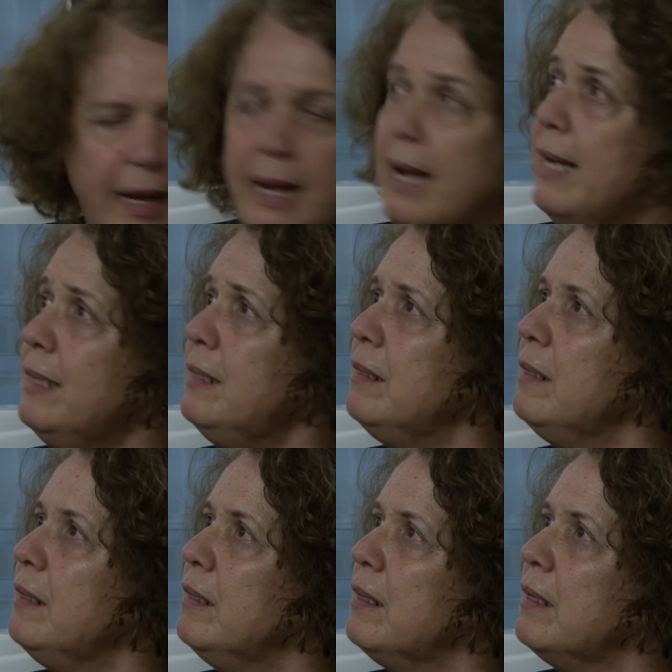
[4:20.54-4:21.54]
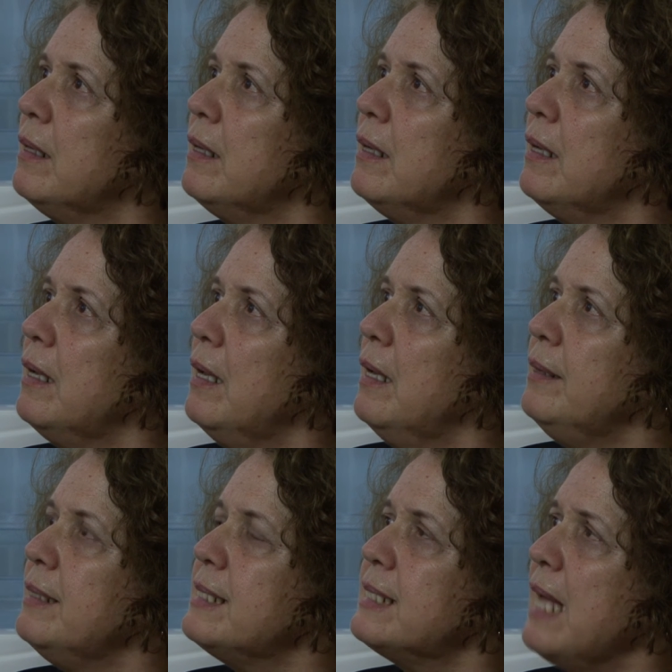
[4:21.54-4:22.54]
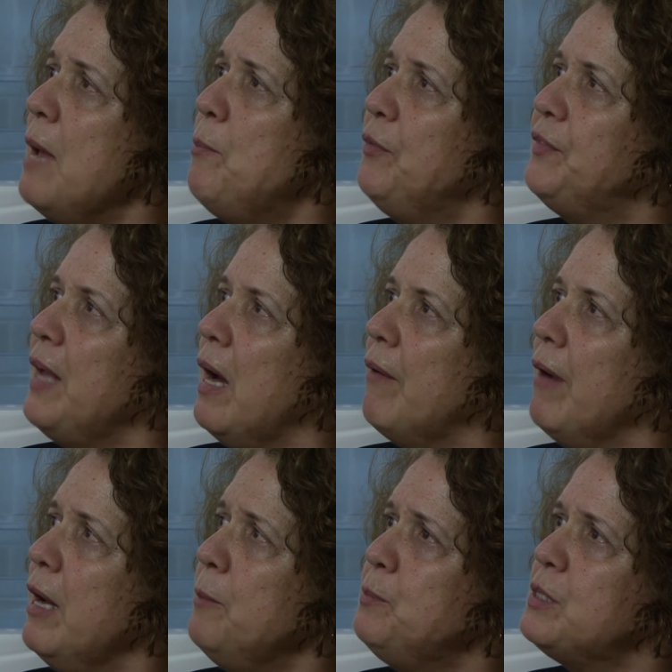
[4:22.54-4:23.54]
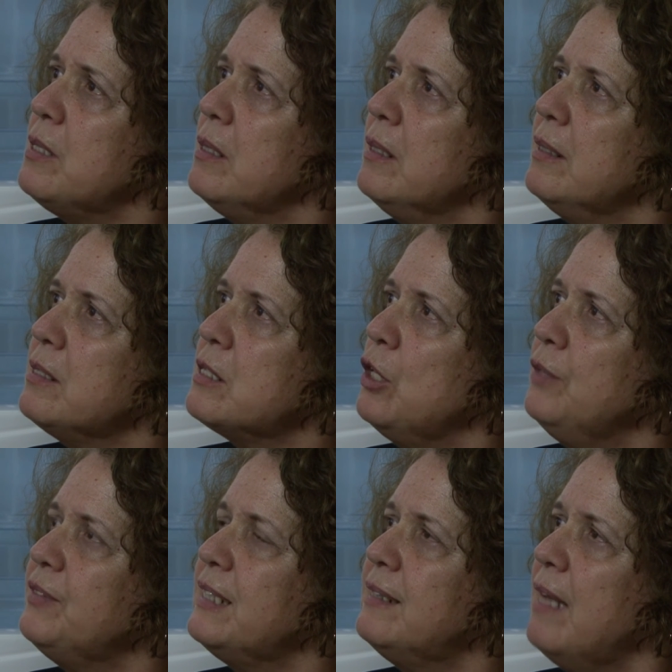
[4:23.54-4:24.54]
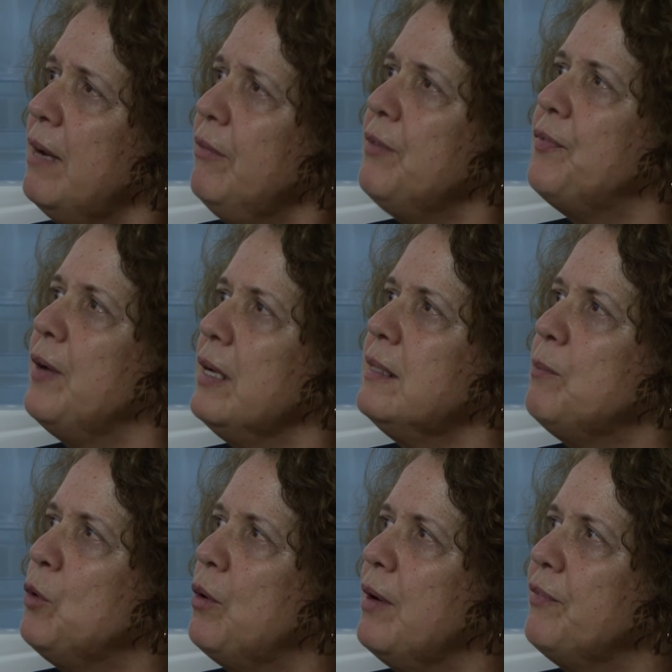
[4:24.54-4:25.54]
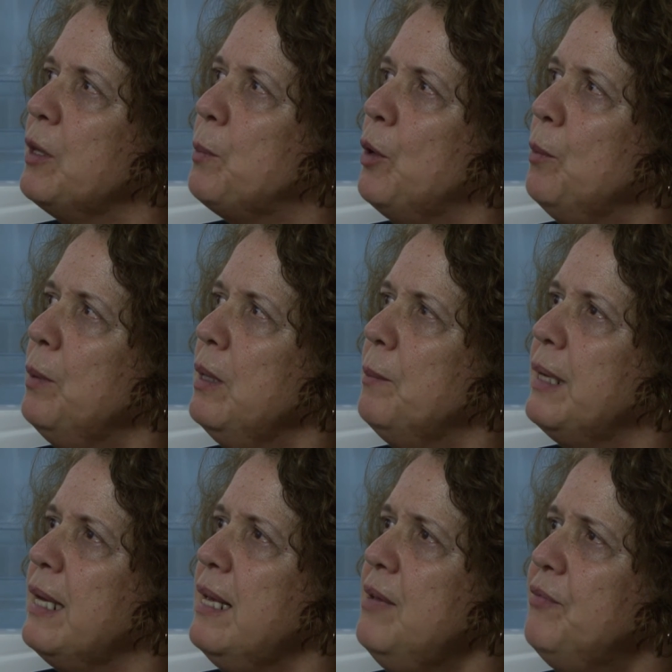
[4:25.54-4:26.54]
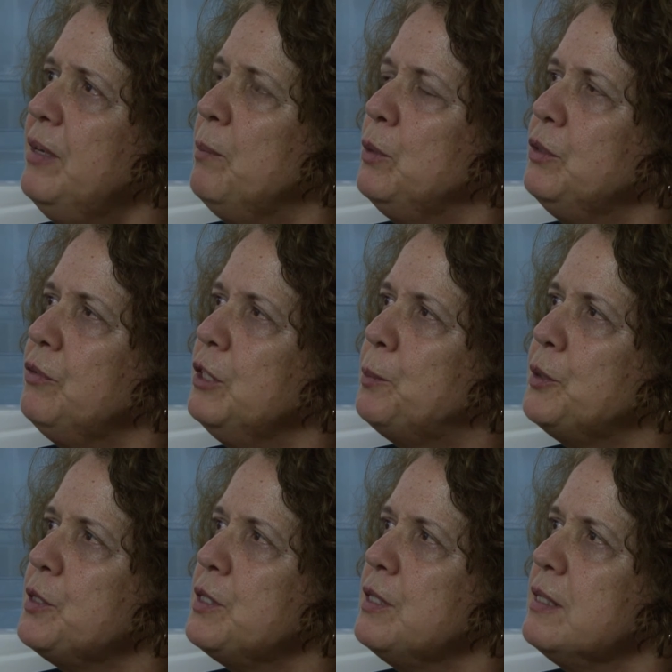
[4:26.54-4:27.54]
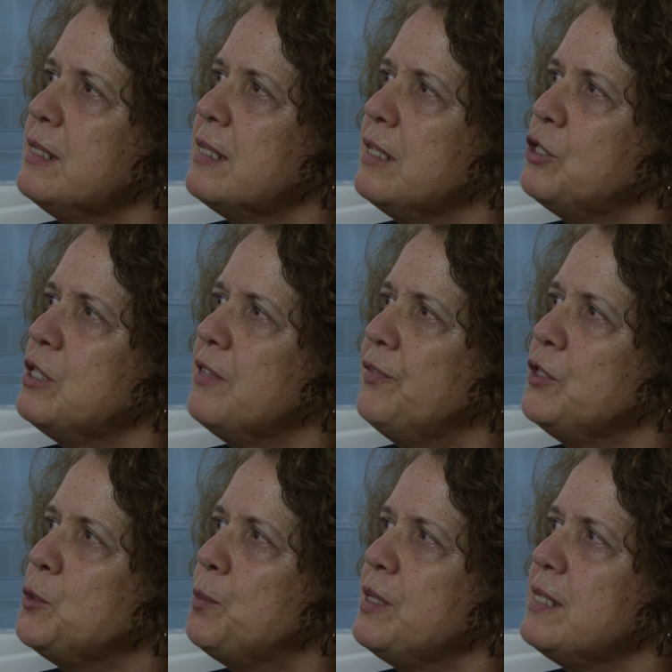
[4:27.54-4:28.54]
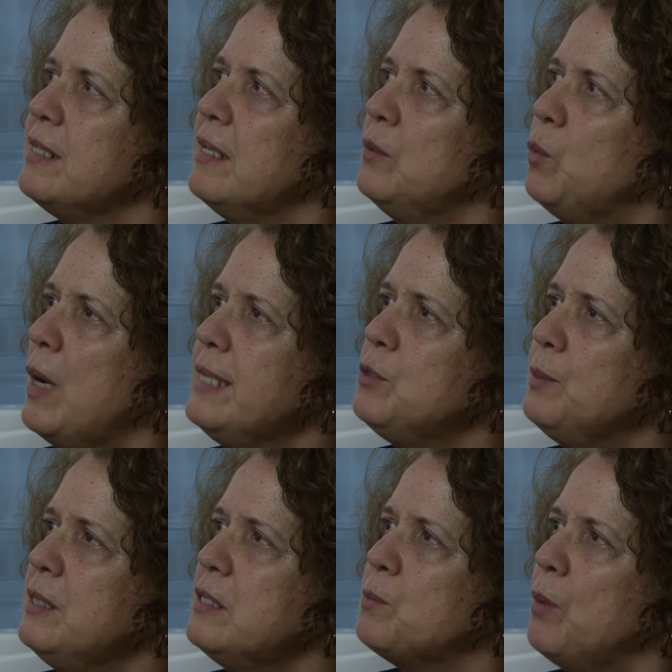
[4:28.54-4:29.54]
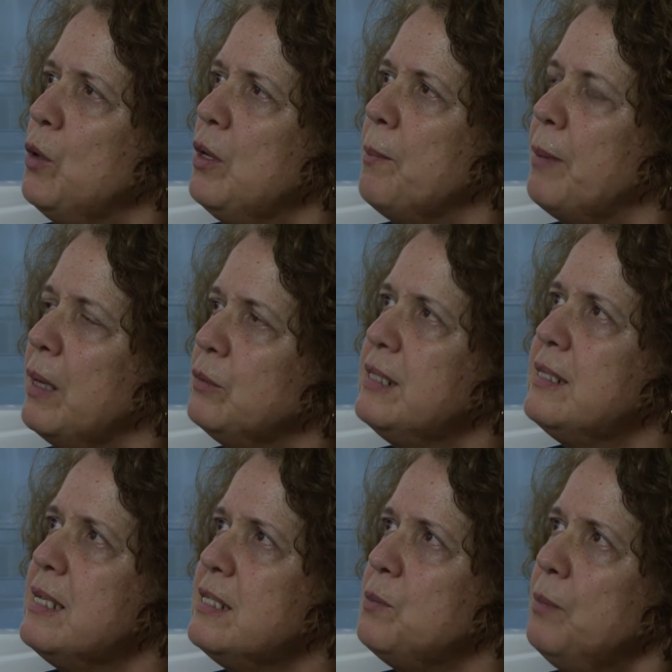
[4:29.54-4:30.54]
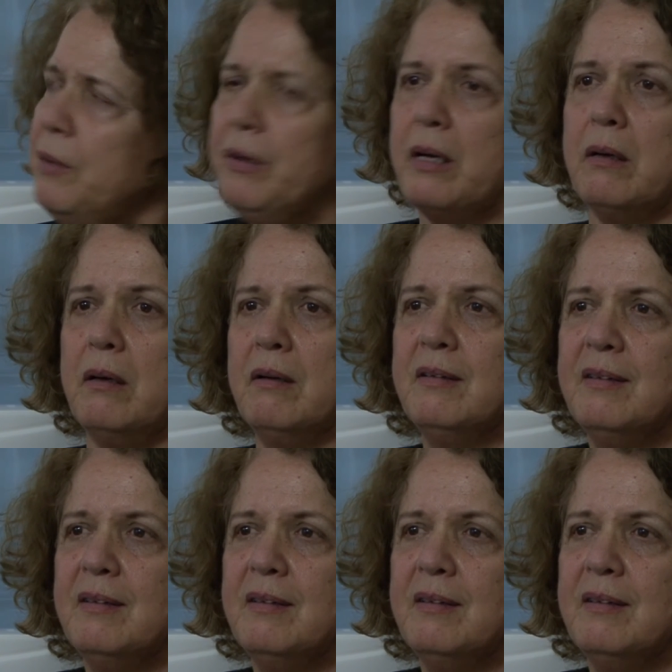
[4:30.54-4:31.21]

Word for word: And the escape of the Arabs solved a terrifying demographic problem, and even a moderate person such as the first president Weizmann spoke about it as miracle.